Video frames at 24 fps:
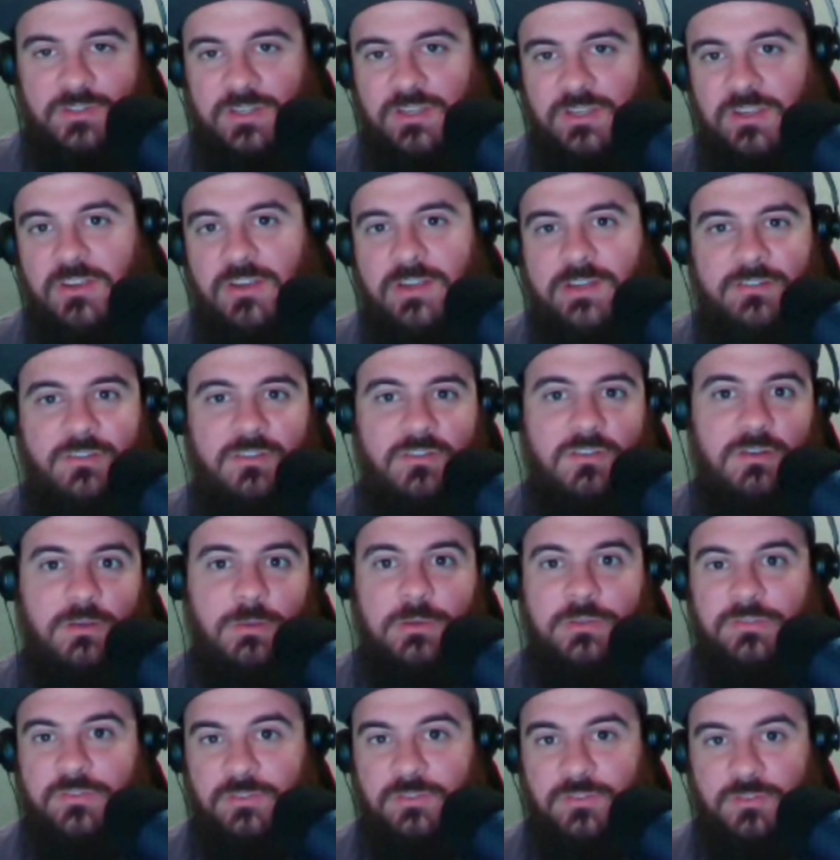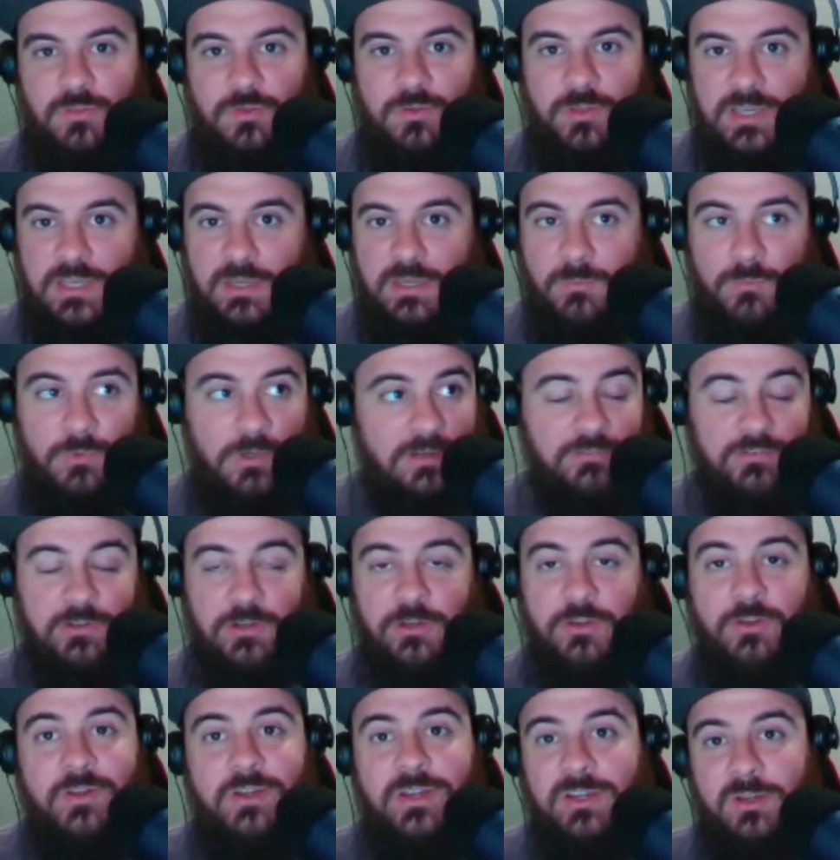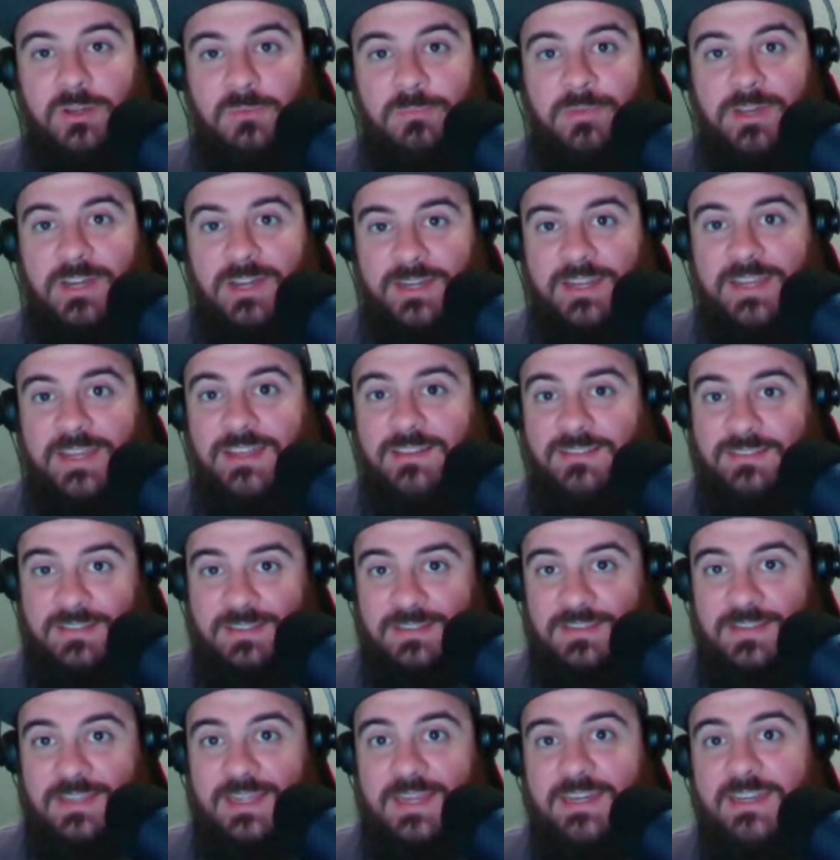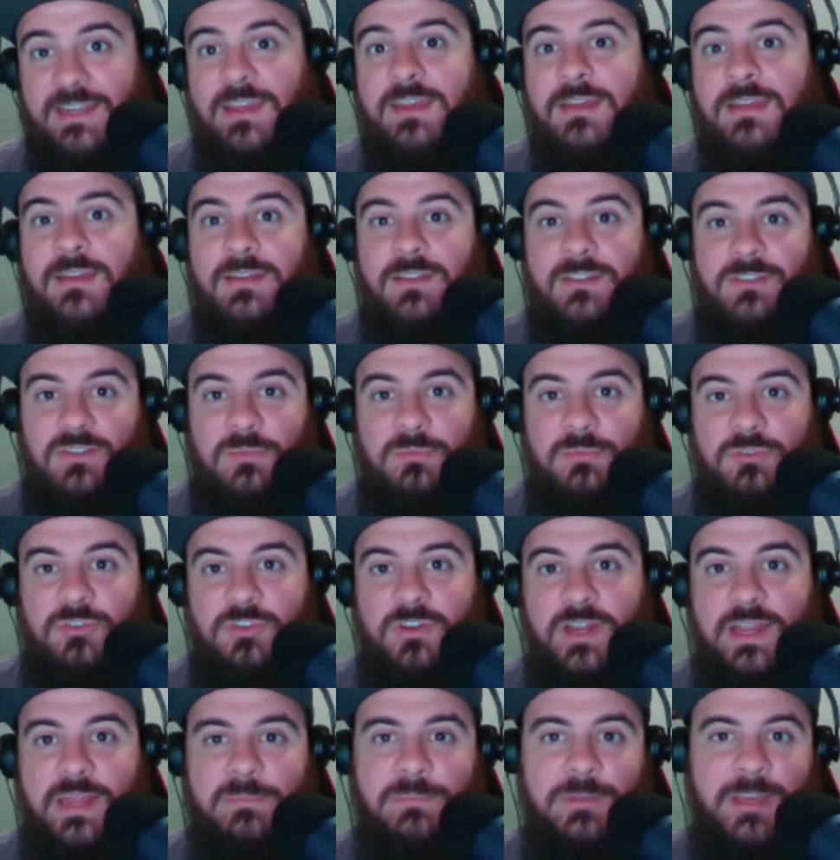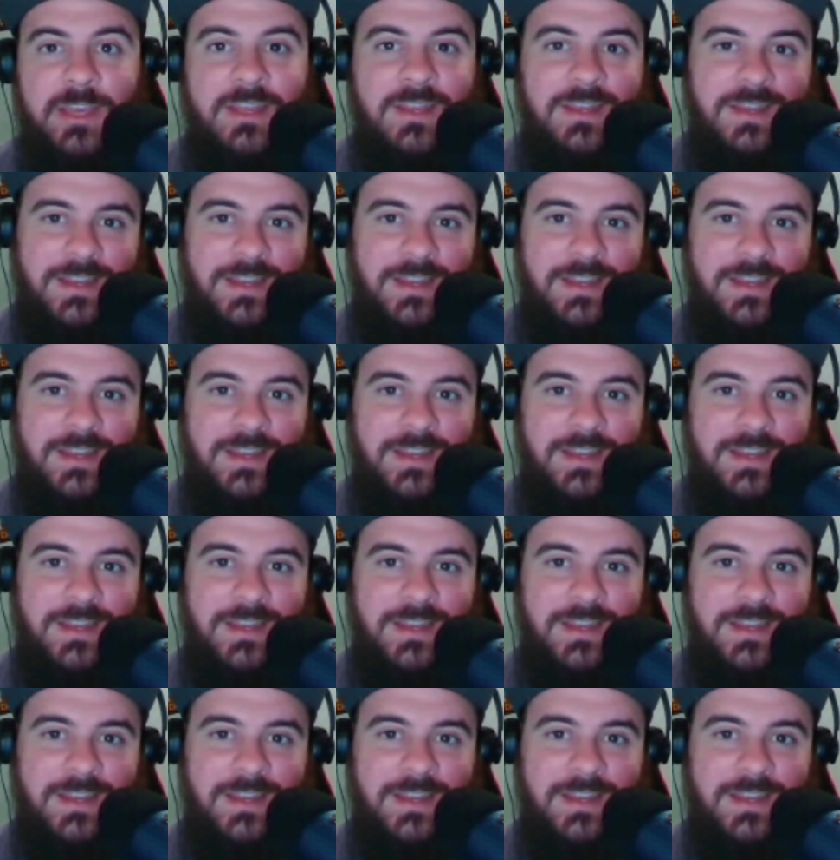Thank you guys, as always, for tuning in. Wherever you're getting your podcast, hit like, subscribe,